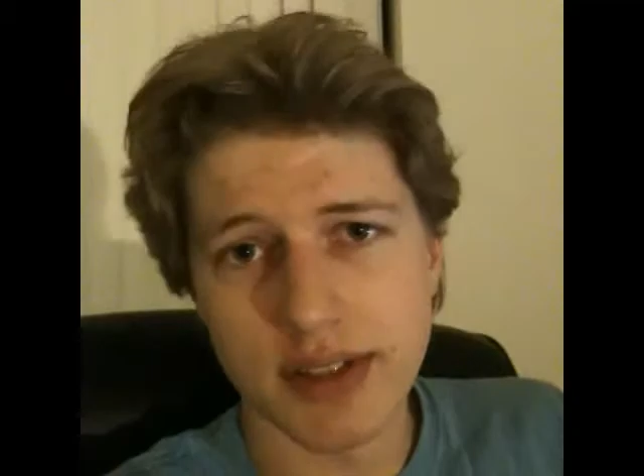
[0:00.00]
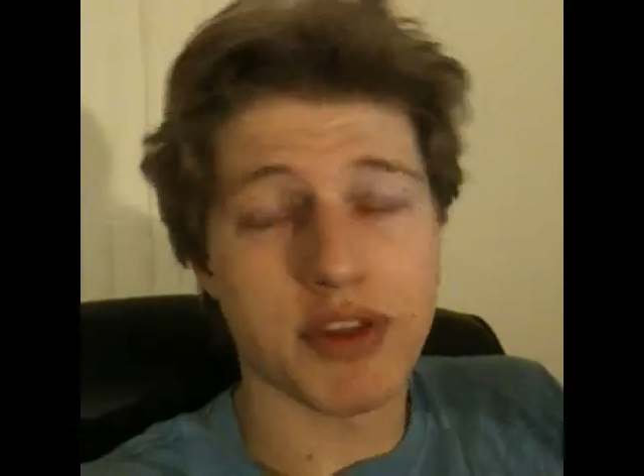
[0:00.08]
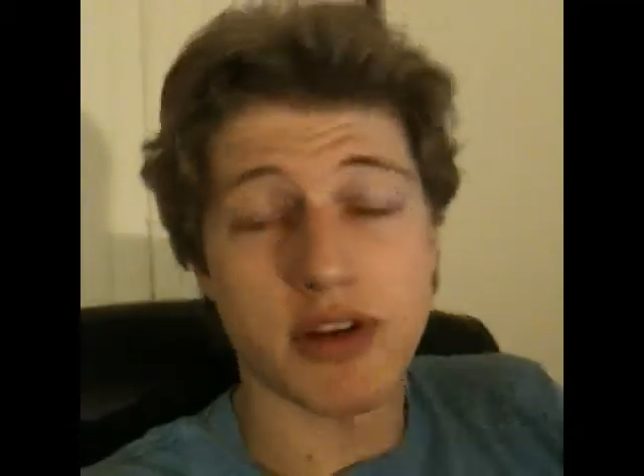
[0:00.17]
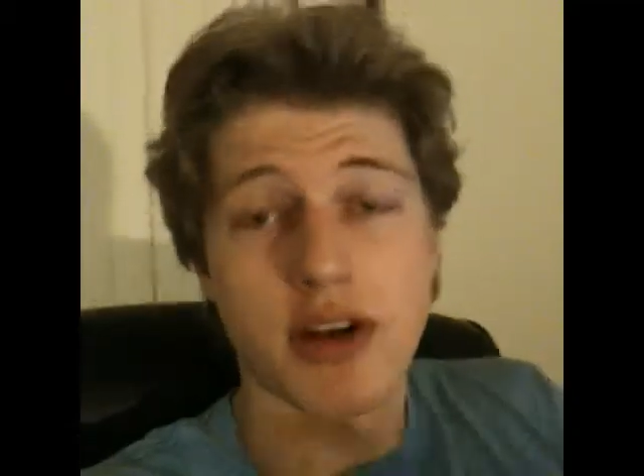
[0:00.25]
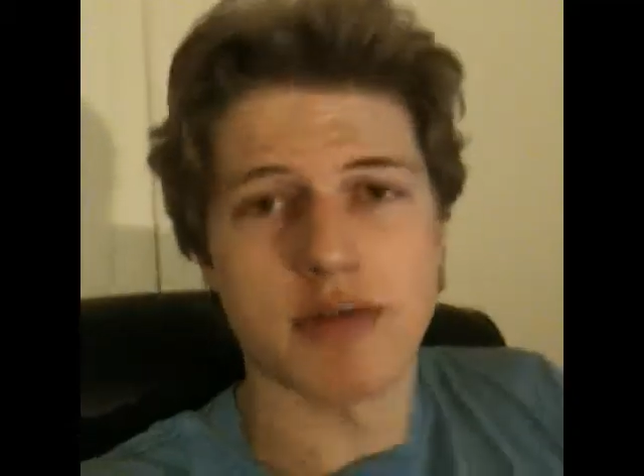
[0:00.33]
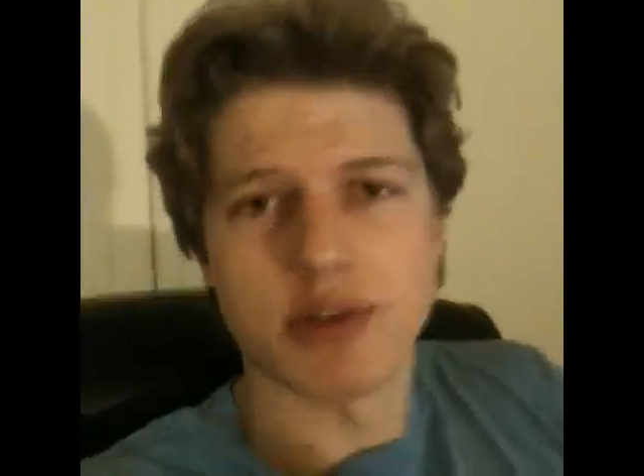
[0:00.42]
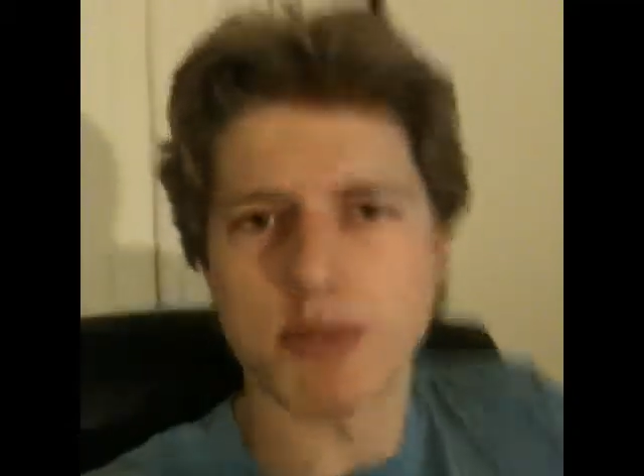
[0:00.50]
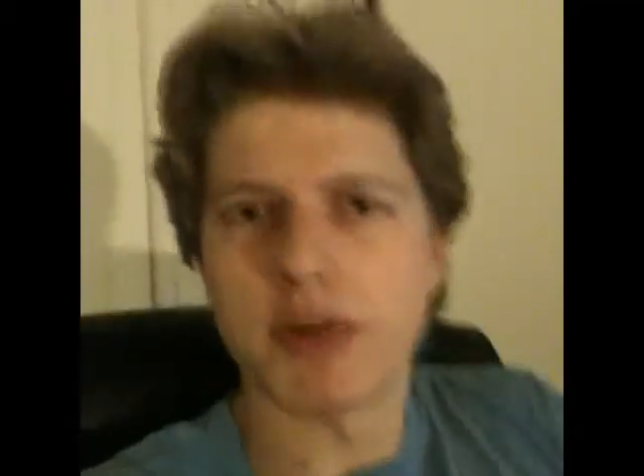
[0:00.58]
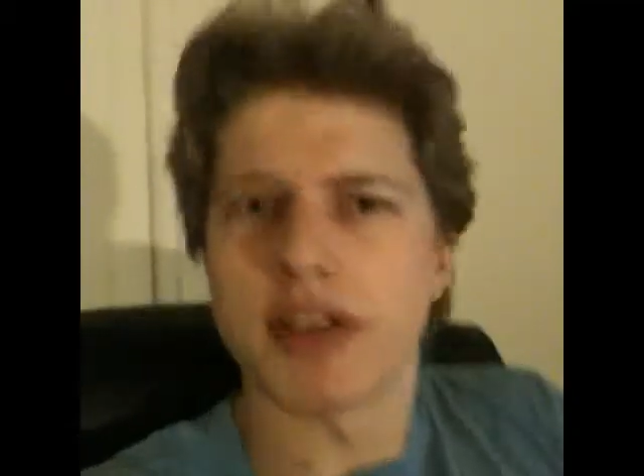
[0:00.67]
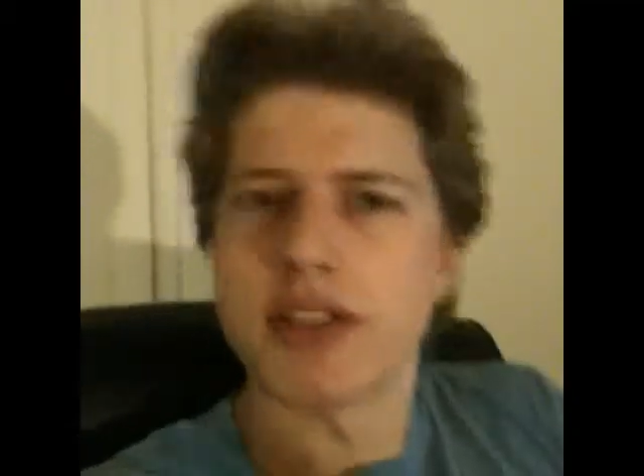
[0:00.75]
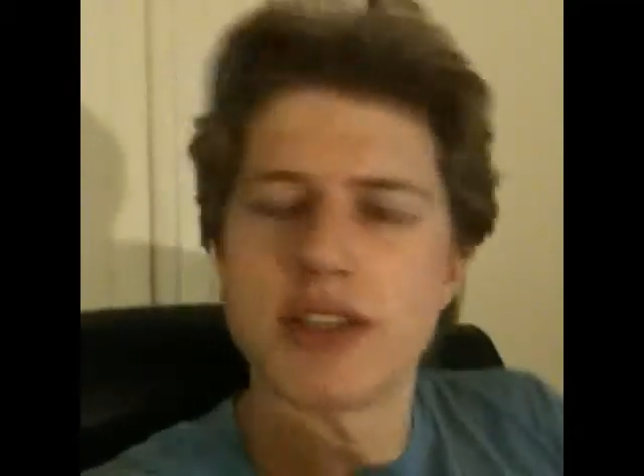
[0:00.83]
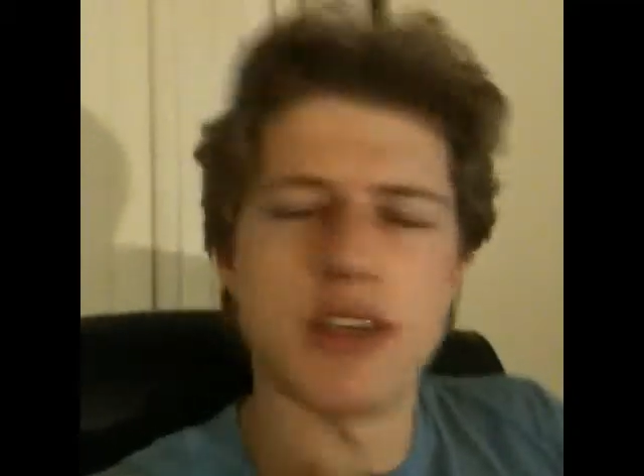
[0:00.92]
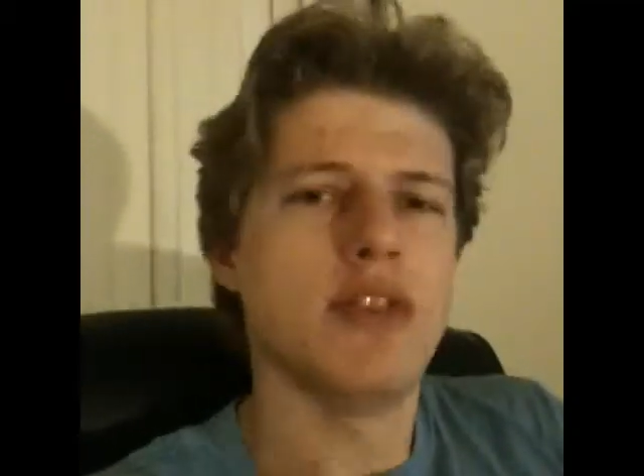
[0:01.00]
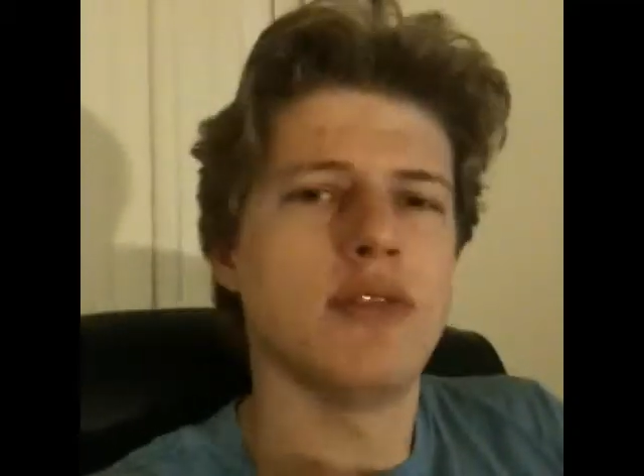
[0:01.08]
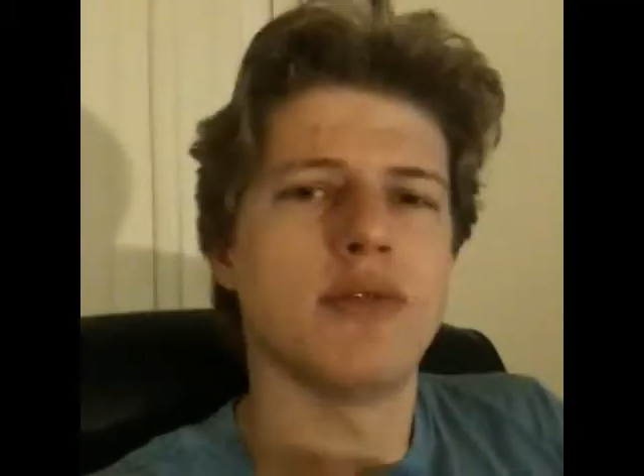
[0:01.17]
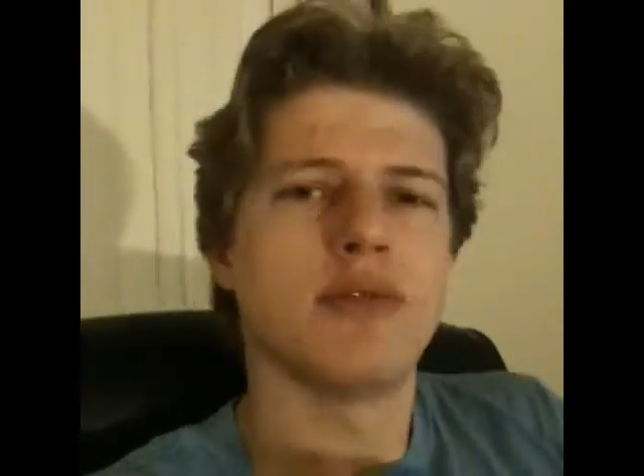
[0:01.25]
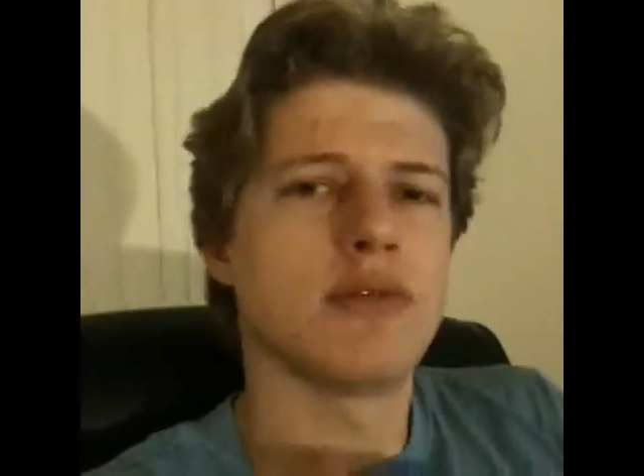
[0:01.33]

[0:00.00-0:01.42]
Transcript: but they're not responding to you.